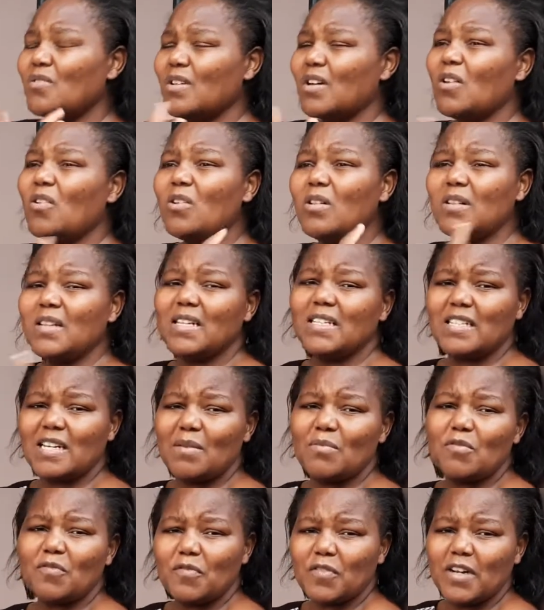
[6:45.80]
all the
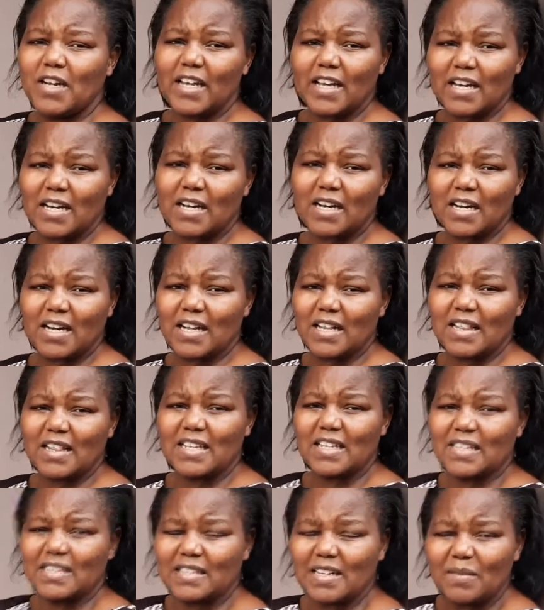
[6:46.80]
time you feel like
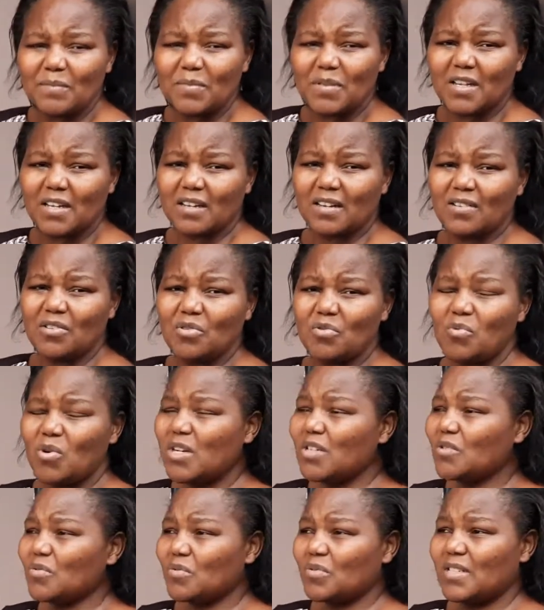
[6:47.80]
there's something you
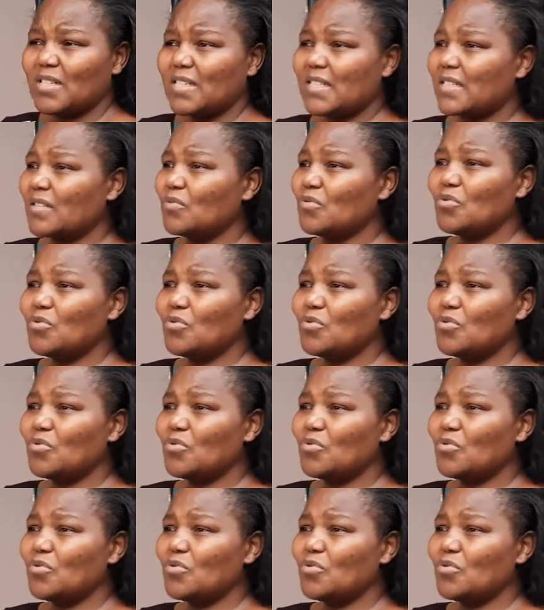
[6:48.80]
want to just,